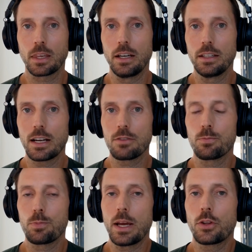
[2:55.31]
And then
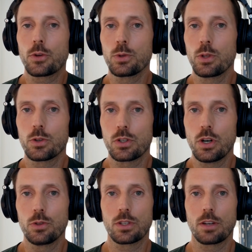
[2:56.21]
I've been through those
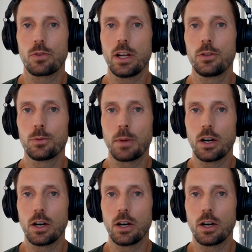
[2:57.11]
notes. I've read through my